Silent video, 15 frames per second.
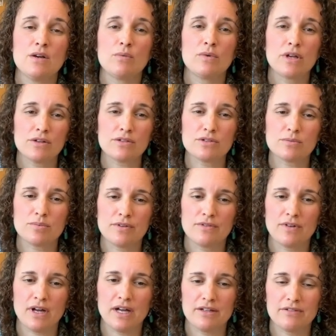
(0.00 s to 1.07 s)
We also
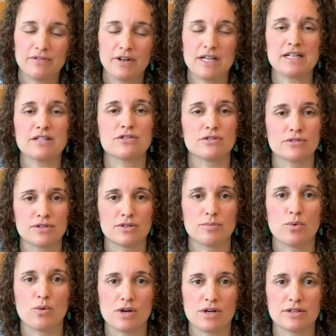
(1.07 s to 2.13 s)
provide financial
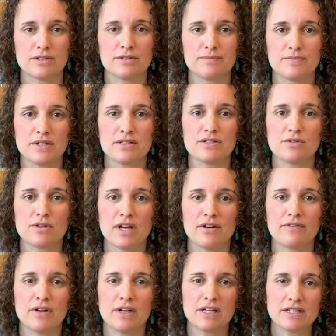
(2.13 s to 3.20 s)
support. And so that
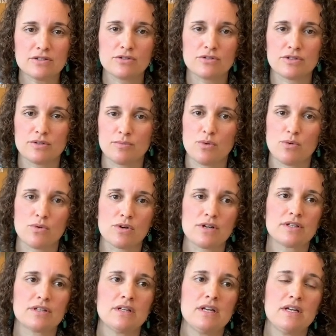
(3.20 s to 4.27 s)
financial
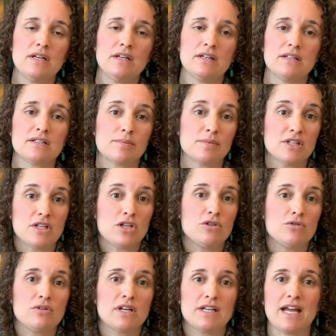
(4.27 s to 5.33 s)
support is something that
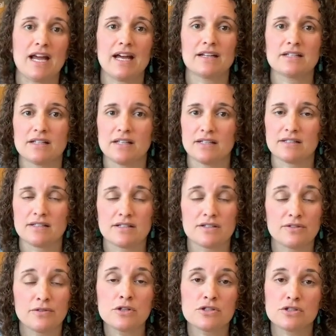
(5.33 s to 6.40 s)
you can access as
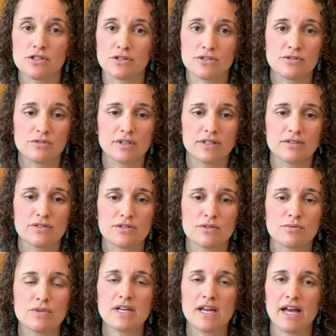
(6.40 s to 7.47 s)
a first-year student. So
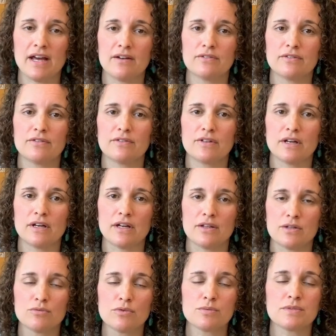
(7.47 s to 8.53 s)
we have
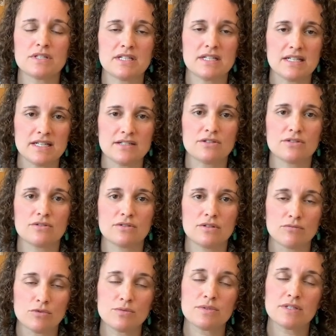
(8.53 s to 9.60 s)
the
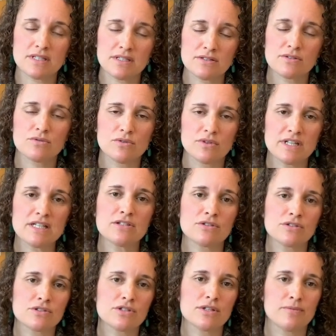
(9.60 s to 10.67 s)
Rubenstein School
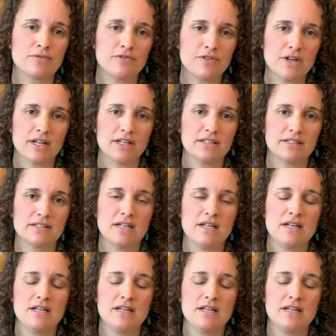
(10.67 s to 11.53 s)
Internship Fund,